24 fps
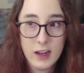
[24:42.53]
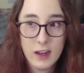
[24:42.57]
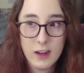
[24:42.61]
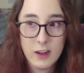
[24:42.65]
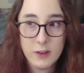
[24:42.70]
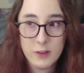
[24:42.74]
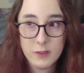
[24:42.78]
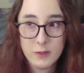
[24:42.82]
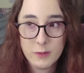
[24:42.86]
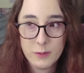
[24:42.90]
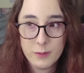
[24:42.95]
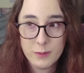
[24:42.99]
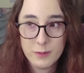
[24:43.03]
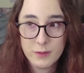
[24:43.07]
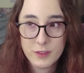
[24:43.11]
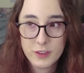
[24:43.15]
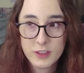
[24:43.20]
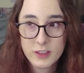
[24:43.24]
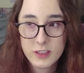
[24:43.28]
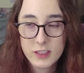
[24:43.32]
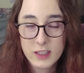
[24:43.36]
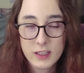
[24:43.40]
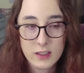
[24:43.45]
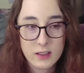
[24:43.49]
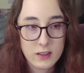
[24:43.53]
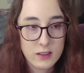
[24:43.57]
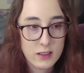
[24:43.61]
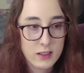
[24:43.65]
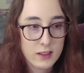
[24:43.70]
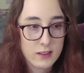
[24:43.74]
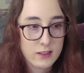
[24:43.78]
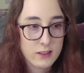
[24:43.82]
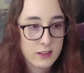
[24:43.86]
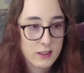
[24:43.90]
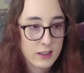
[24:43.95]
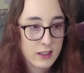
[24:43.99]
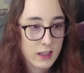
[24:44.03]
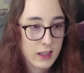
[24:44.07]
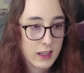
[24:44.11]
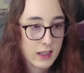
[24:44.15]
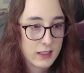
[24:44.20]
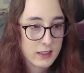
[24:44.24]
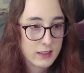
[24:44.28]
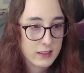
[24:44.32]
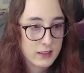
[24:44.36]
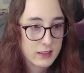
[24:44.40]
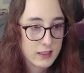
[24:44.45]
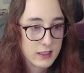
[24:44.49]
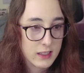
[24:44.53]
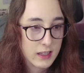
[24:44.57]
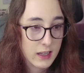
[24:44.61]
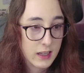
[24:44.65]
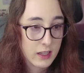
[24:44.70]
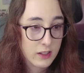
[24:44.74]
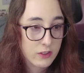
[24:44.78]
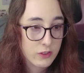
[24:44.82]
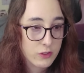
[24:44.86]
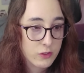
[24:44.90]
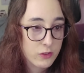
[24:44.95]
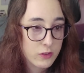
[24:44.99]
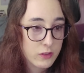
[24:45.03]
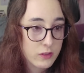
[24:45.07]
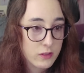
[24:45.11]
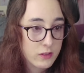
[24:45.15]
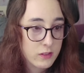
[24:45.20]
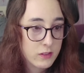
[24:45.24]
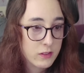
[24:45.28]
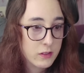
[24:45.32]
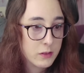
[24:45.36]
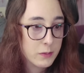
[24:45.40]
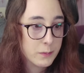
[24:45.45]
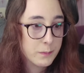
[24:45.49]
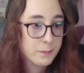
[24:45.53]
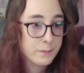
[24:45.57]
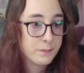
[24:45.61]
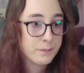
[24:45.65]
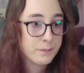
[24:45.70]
So yeah, let's look at the extras.